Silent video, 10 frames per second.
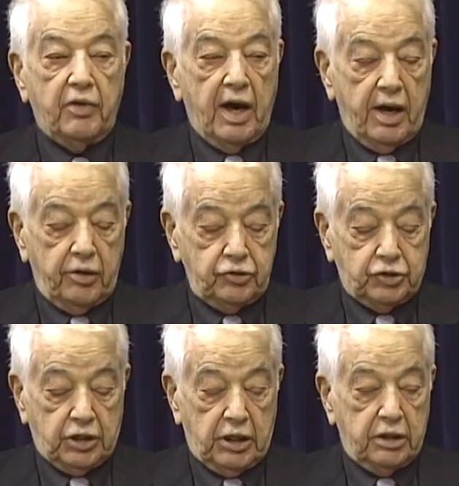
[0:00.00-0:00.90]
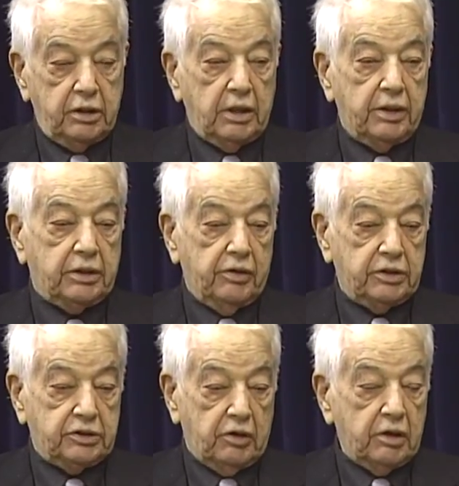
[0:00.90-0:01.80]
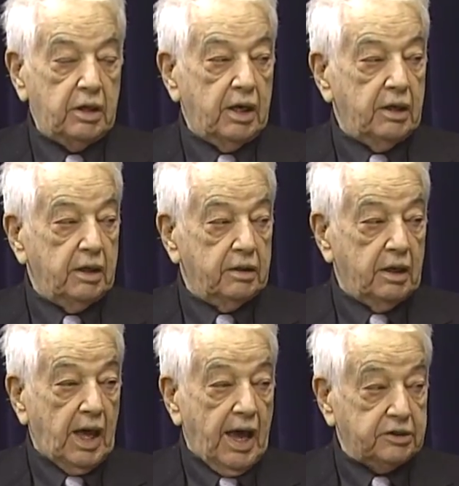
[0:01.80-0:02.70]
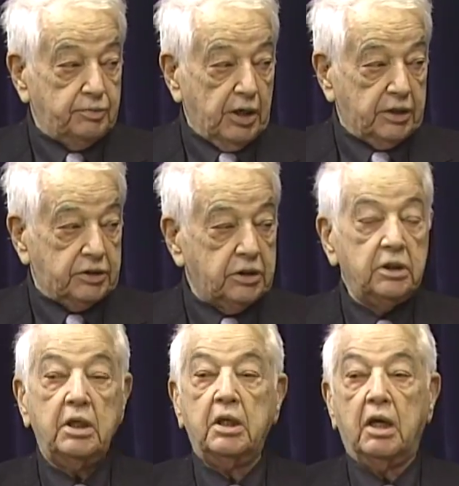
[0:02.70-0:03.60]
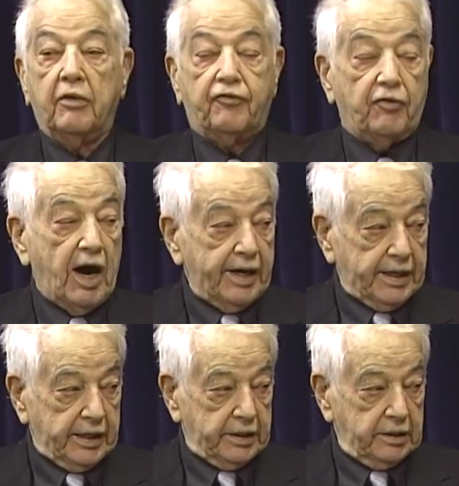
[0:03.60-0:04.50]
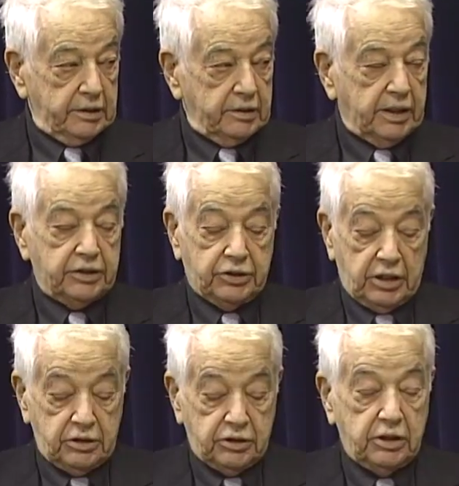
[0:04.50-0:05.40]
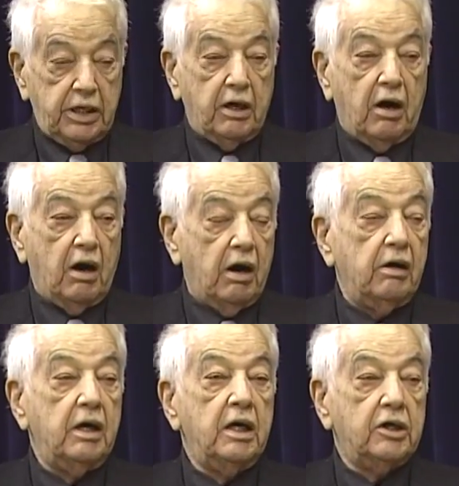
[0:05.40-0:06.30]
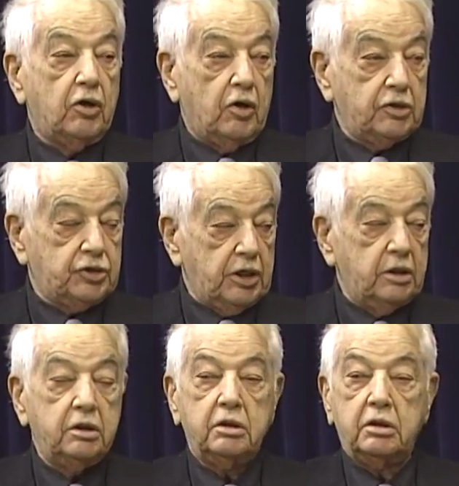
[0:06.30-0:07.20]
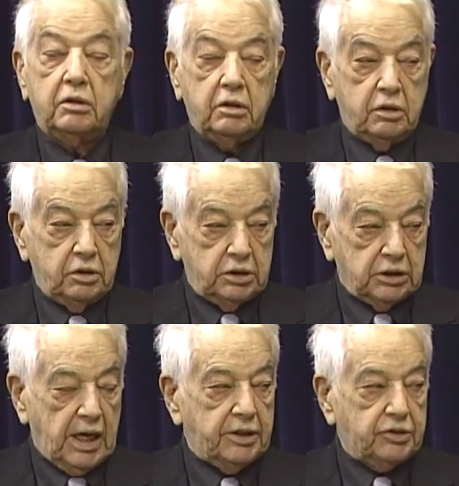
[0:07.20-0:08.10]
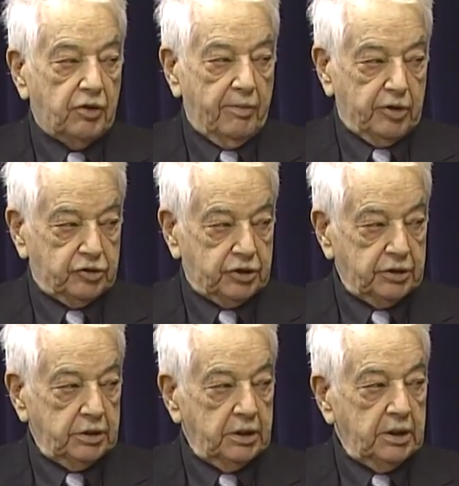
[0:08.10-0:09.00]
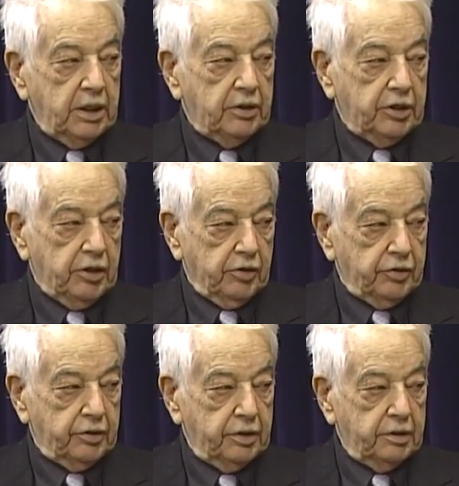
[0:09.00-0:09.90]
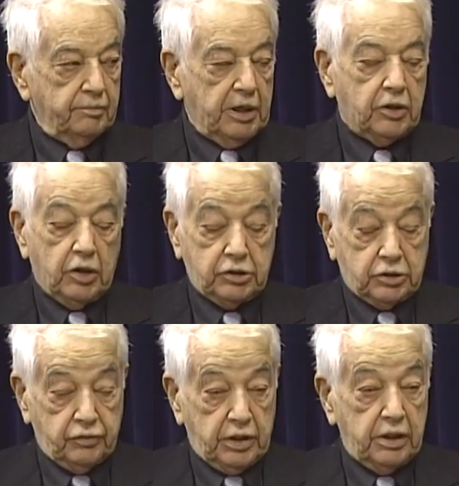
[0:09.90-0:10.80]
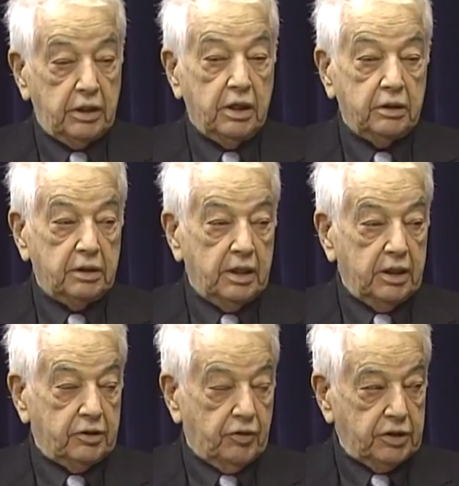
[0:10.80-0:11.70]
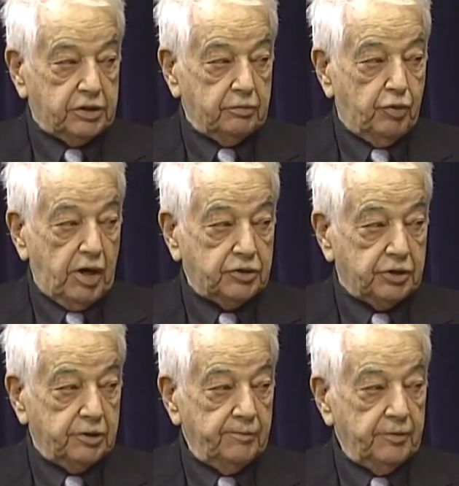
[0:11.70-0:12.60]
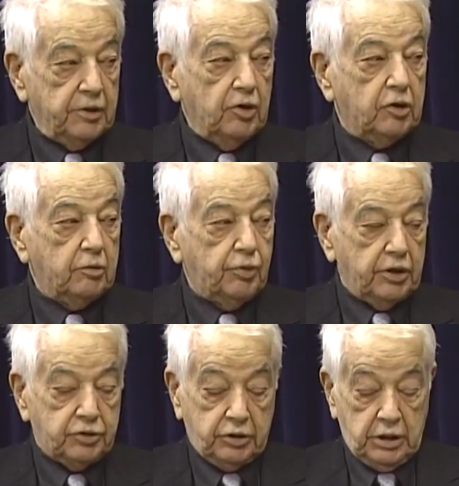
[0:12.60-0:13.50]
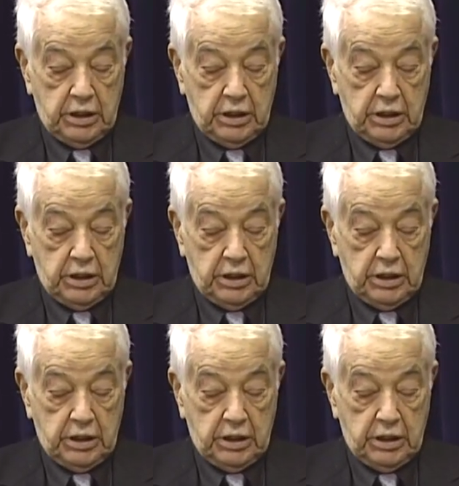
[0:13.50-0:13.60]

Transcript: now seen that there are certain aspects of fracking that essentially are causing slight tremors in the earth because of the increase in pressure, local pressure.